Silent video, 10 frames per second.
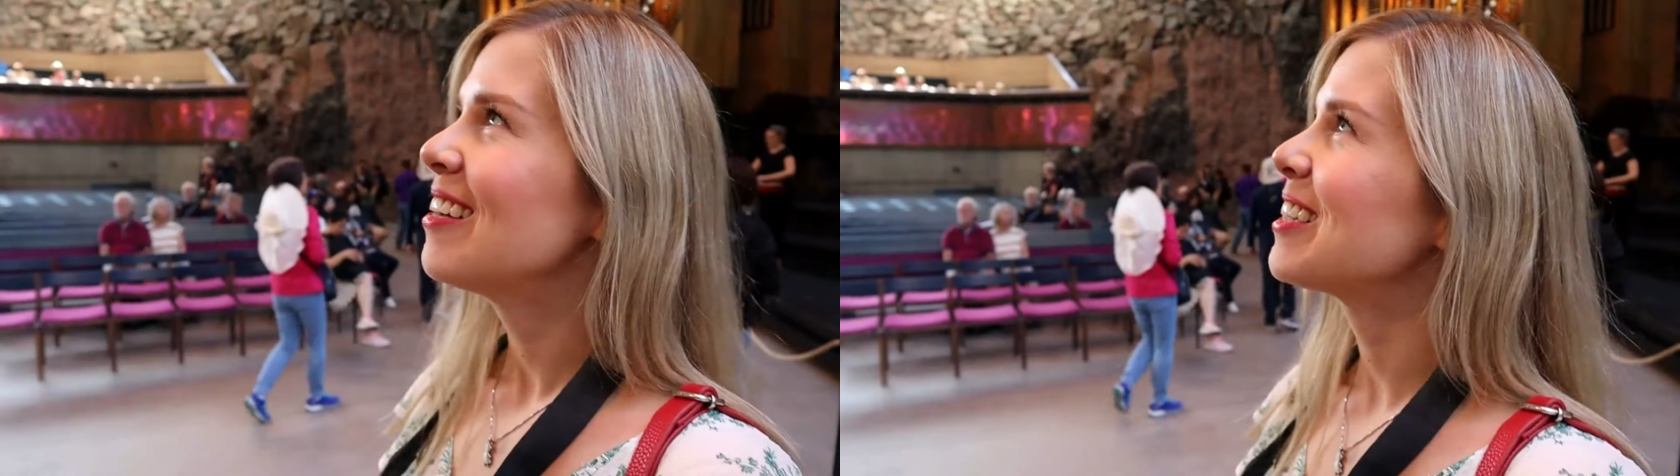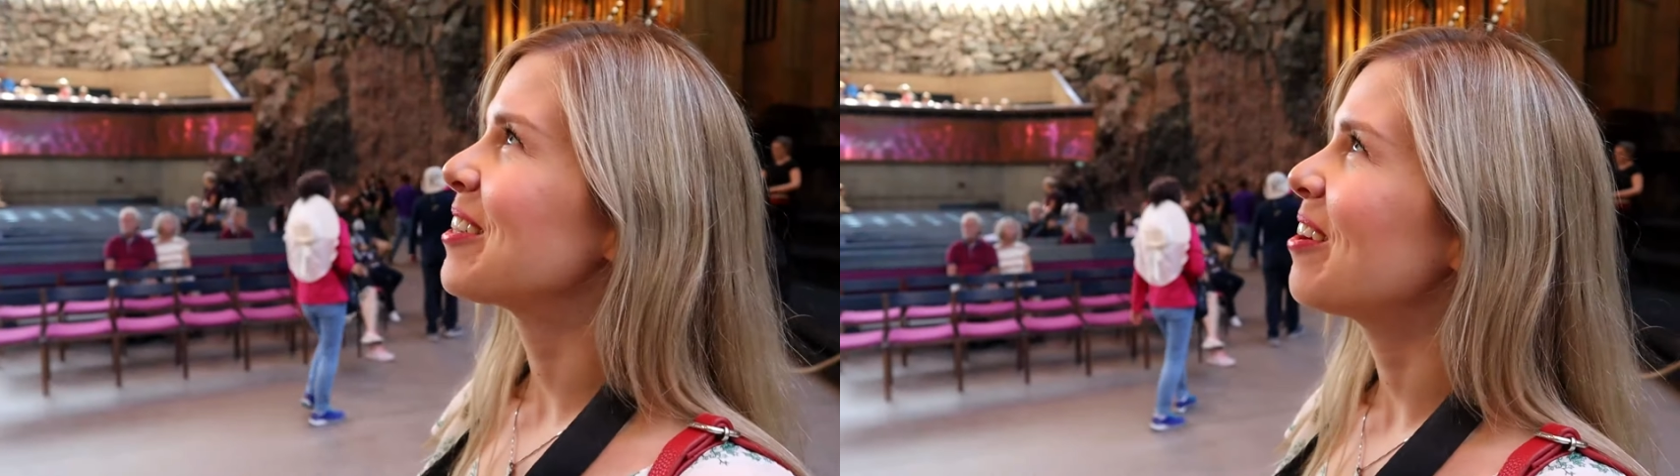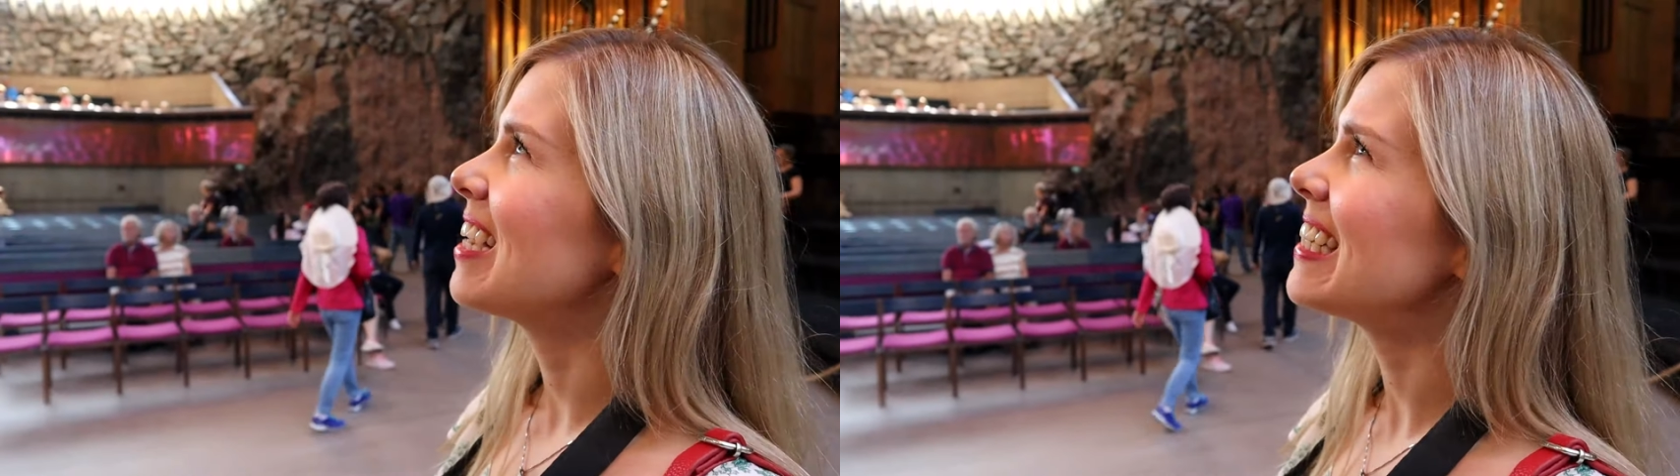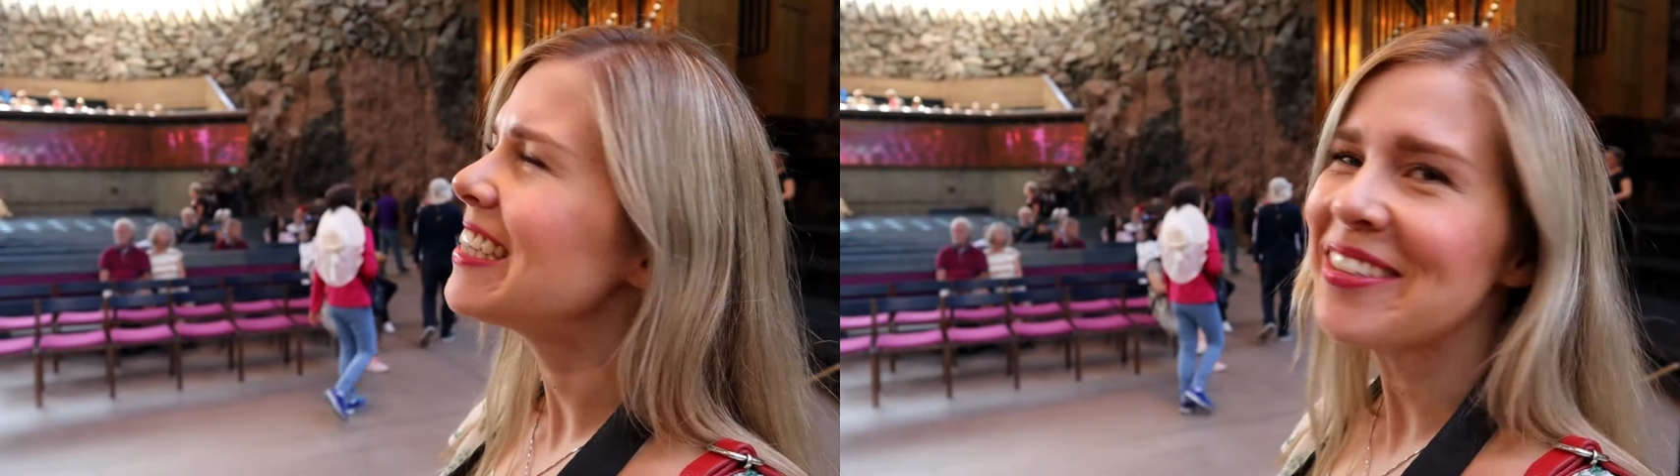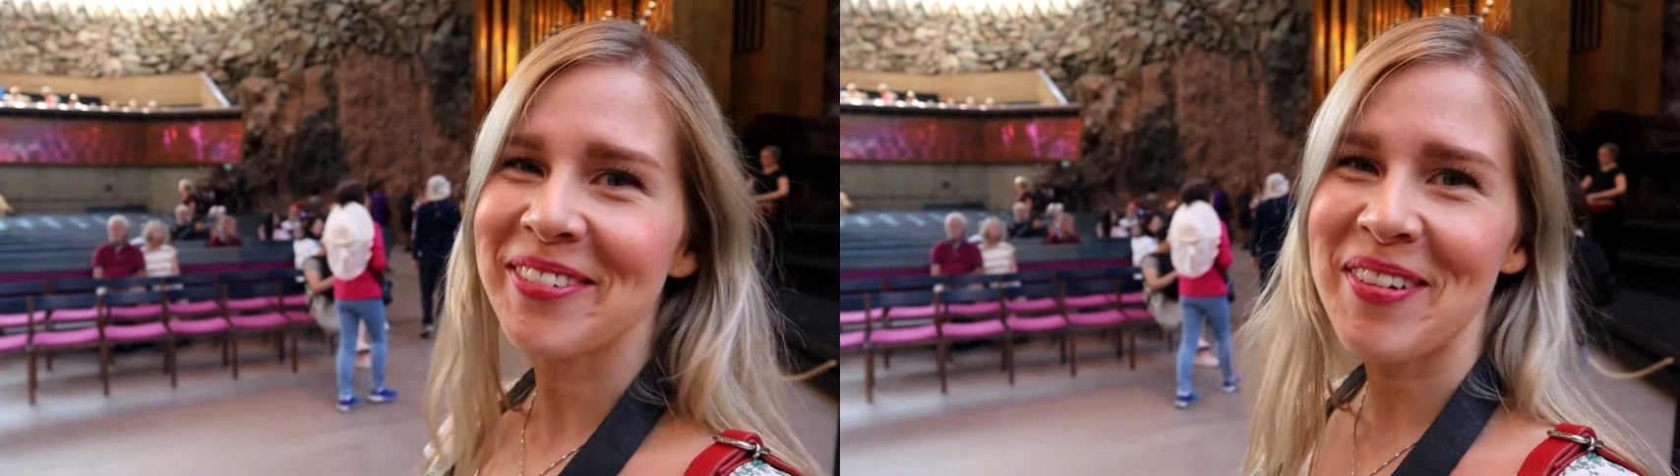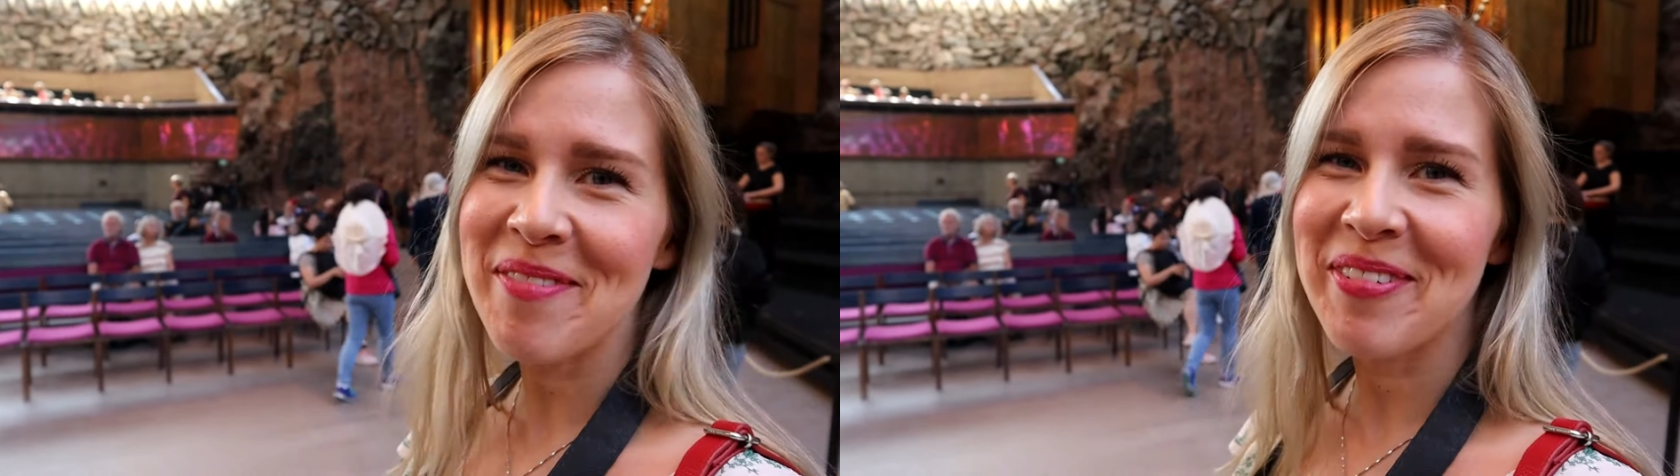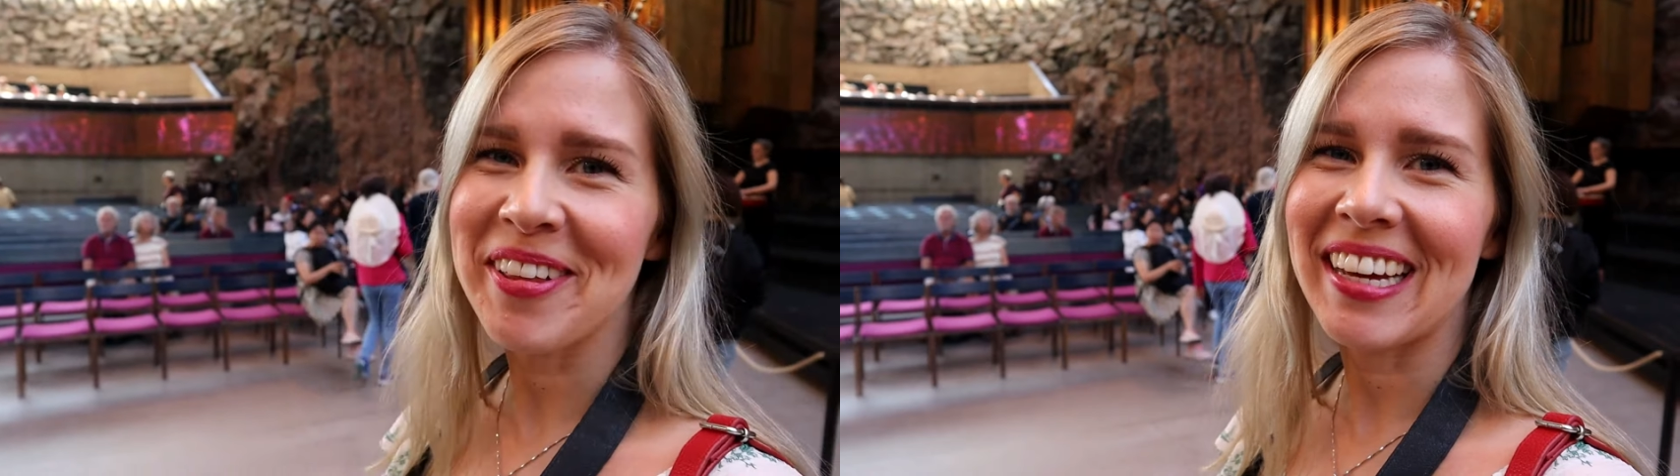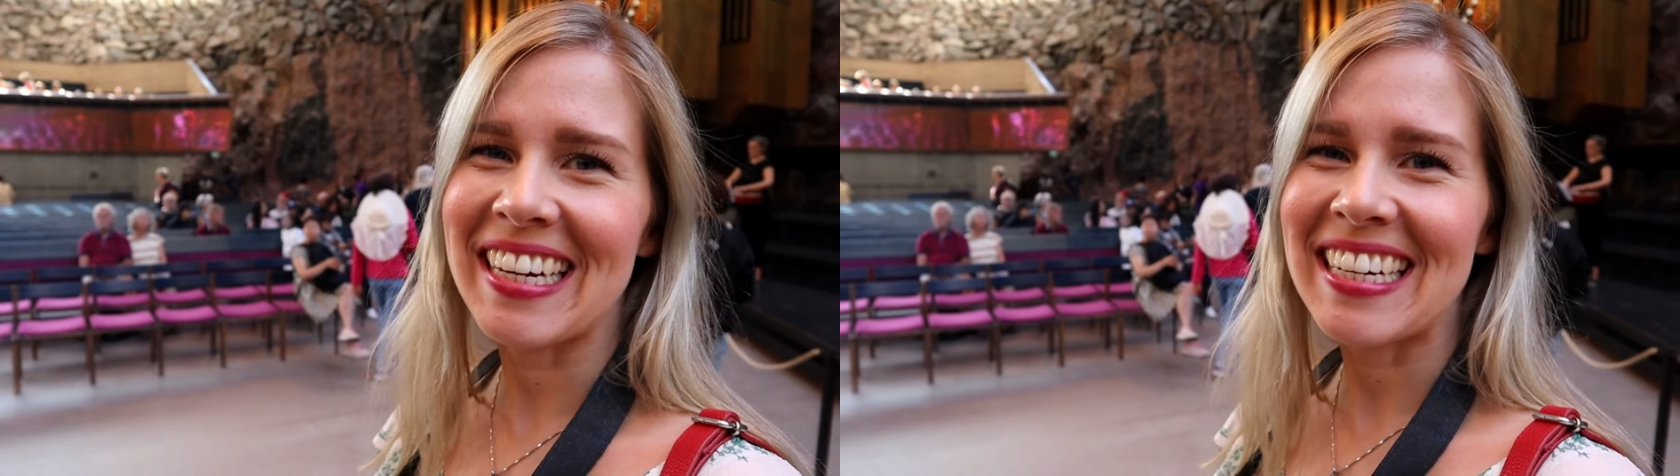so I didn't remember
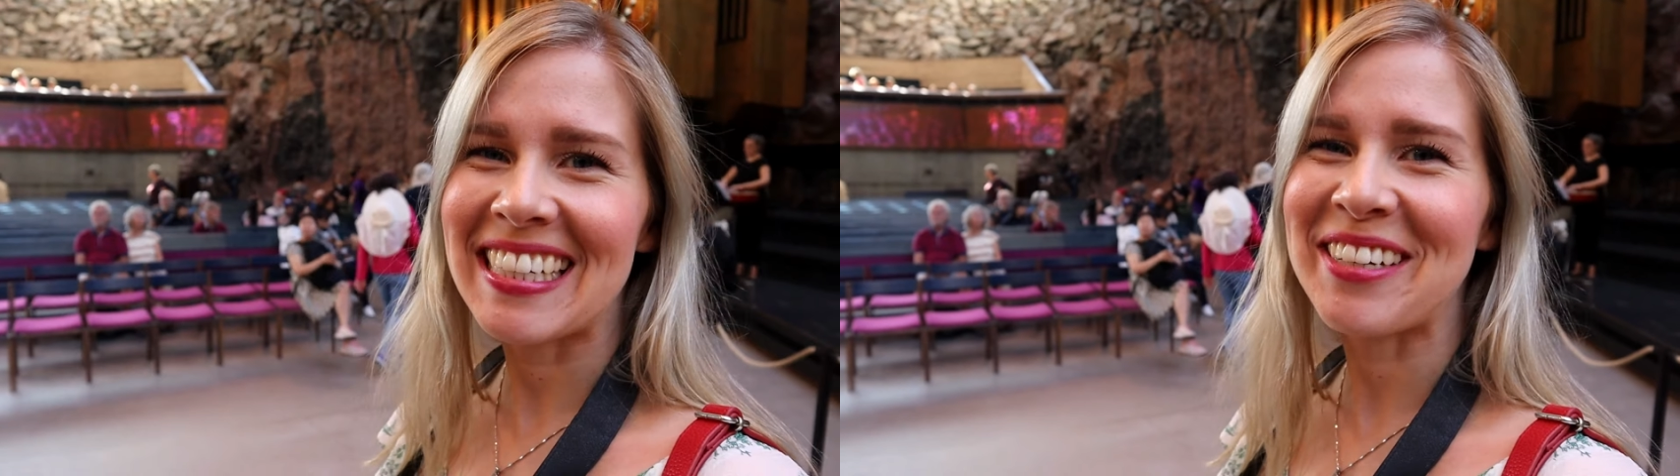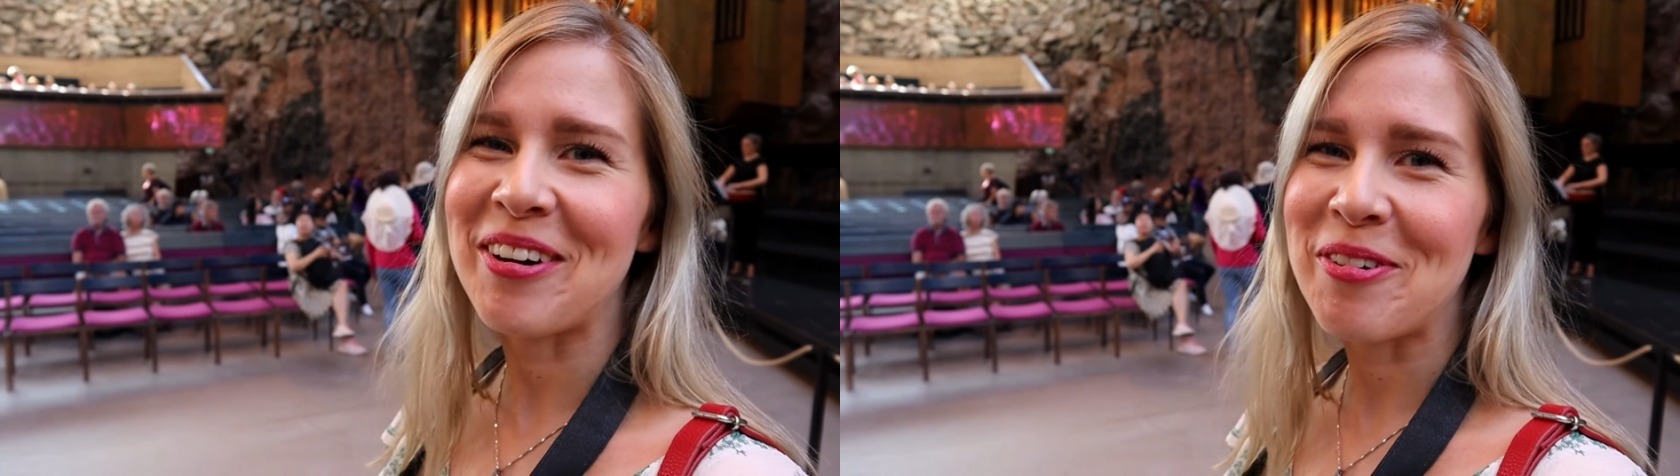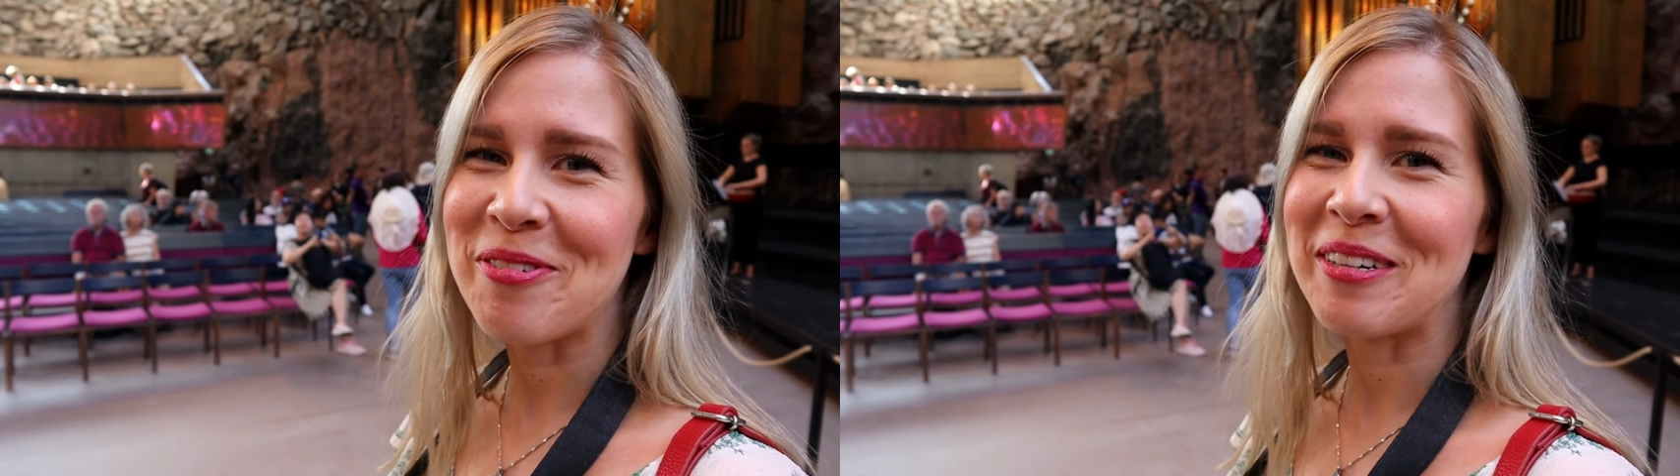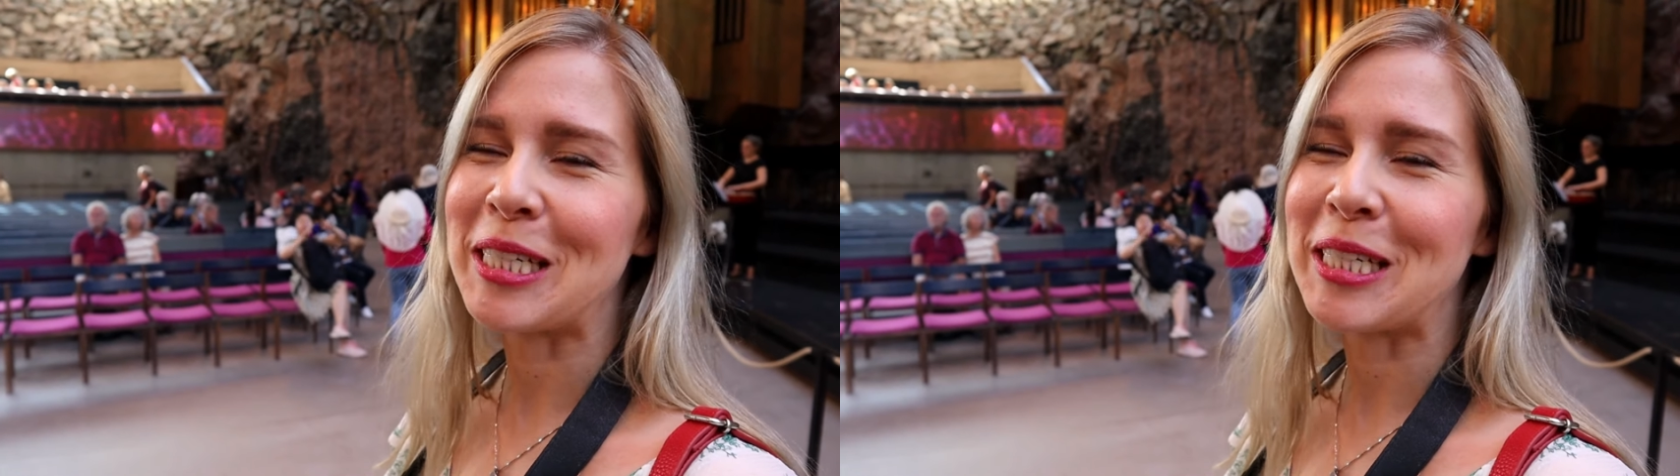that it's so